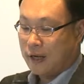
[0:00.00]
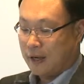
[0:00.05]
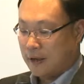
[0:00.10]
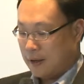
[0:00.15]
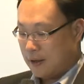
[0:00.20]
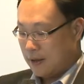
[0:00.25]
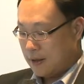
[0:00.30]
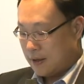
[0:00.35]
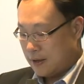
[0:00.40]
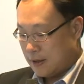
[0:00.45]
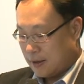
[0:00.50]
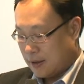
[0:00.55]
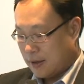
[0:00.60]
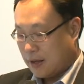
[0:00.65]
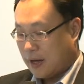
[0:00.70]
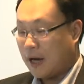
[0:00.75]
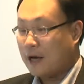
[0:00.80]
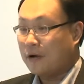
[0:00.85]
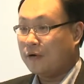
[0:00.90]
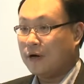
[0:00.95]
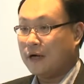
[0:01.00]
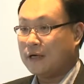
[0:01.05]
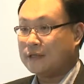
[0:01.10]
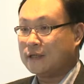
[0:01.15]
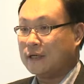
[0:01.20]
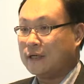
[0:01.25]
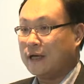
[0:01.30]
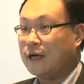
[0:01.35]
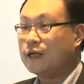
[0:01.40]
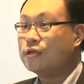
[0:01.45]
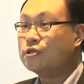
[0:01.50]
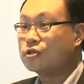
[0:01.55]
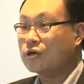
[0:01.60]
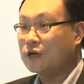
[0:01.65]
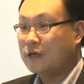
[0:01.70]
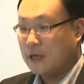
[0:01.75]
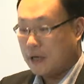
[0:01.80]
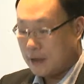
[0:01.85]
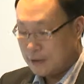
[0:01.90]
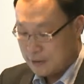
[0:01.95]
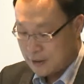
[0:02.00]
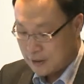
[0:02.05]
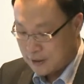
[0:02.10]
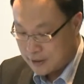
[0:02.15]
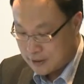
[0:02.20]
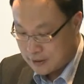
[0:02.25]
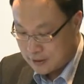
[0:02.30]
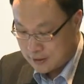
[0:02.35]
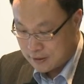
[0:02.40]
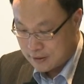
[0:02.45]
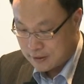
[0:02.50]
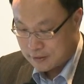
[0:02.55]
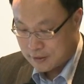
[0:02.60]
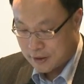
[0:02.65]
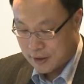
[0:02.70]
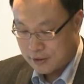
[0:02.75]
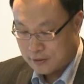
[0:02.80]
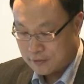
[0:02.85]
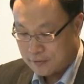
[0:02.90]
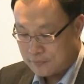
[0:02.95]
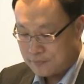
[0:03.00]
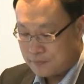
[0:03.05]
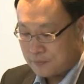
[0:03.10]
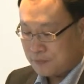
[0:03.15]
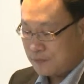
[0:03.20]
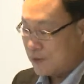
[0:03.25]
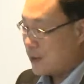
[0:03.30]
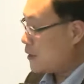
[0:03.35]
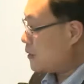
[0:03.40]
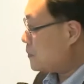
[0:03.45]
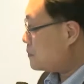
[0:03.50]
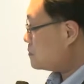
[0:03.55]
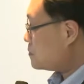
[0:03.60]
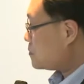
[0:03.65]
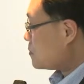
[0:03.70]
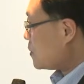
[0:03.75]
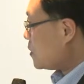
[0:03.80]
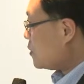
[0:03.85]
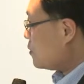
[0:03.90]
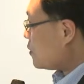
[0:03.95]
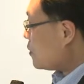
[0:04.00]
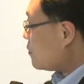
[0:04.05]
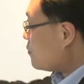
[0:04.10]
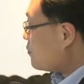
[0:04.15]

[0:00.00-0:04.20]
iOS and Android nowadays, okay, to find it. You